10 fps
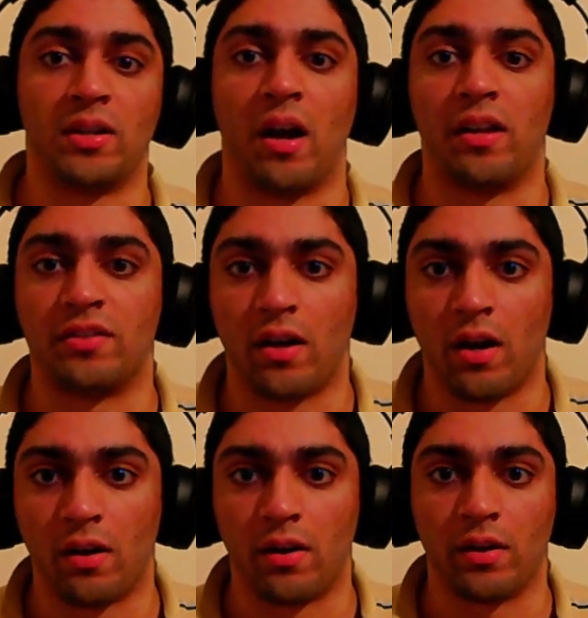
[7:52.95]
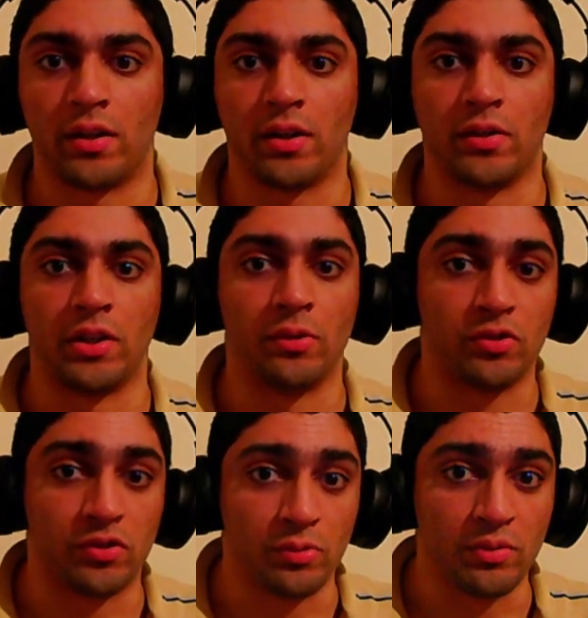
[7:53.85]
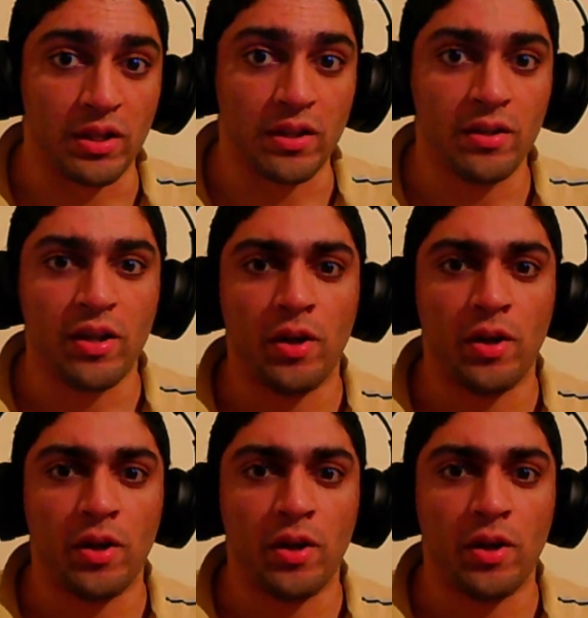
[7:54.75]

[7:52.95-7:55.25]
Kasahara Kinnosuke,